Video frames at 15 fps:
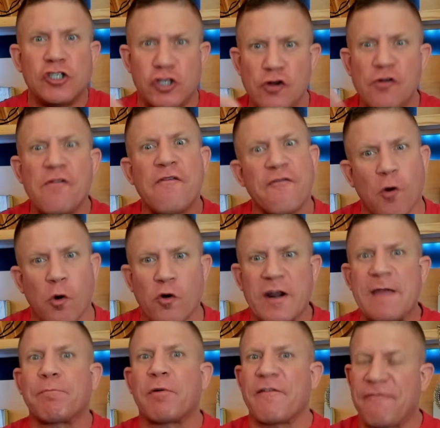
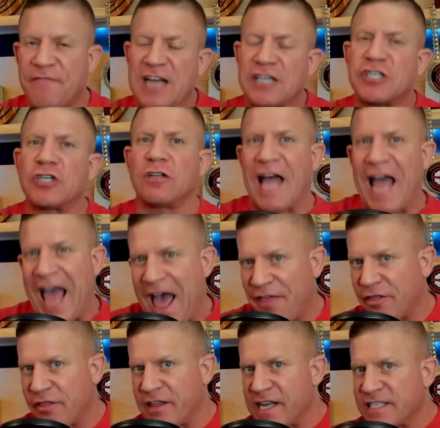240 professional
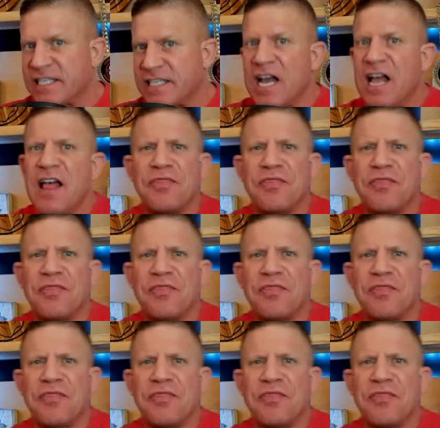athletes